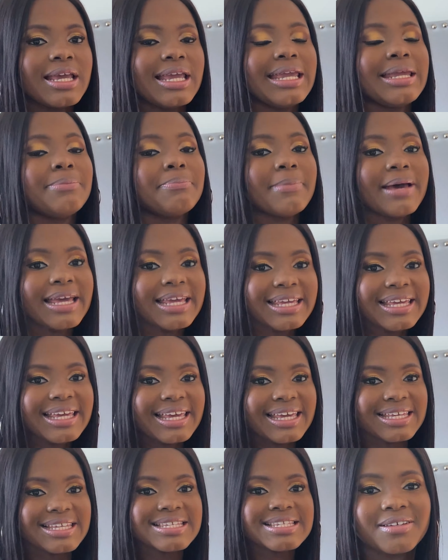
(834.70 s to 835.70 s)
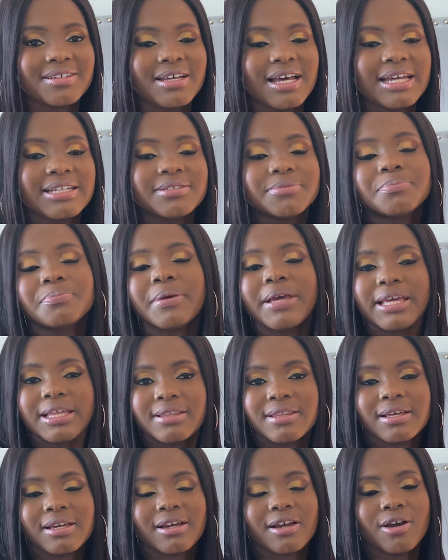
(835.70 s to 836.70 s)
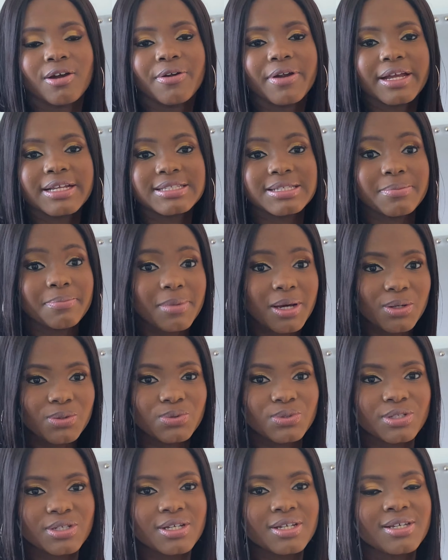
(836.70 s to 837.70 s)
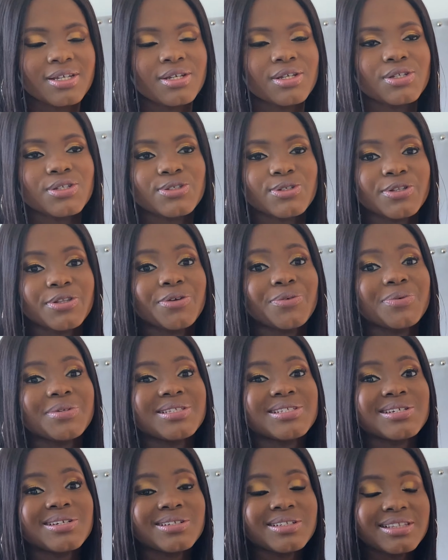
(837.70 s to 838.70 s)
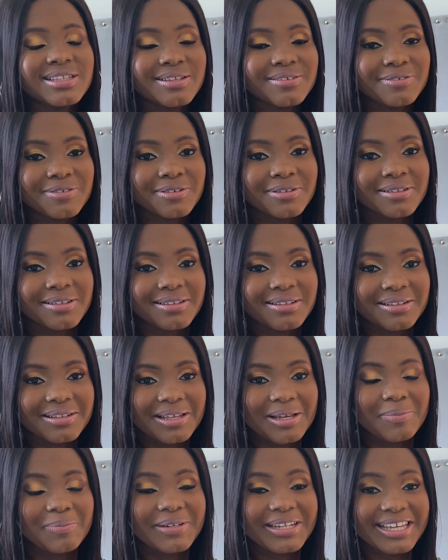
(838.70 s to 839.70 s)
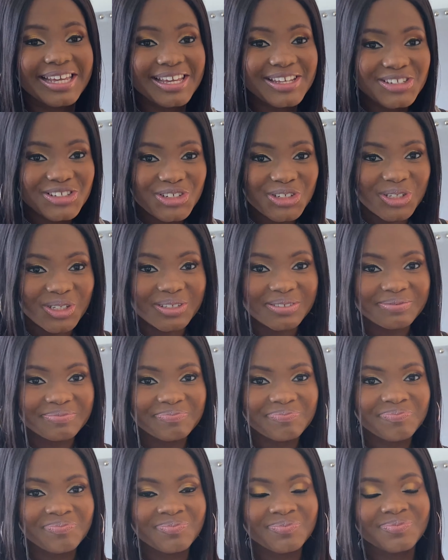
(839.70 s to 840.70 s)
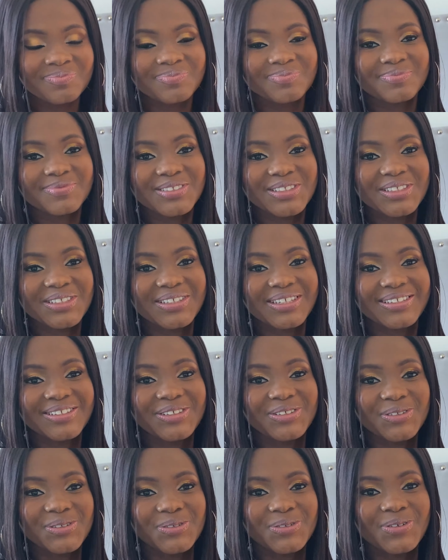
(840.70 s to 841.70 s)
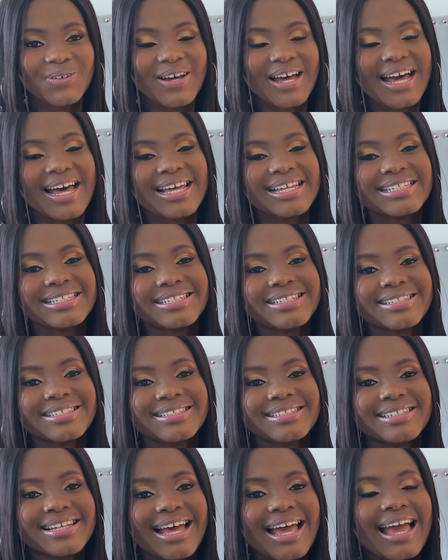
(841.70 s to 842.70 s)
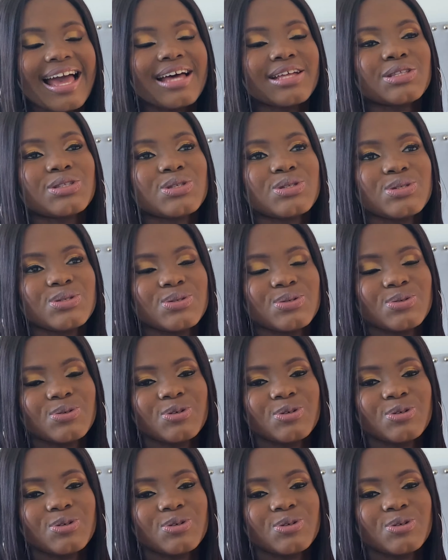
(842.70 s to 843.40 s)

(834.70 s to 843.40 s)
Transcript: In my case, I didn't pay the correct amount, so they returned the application, and I had to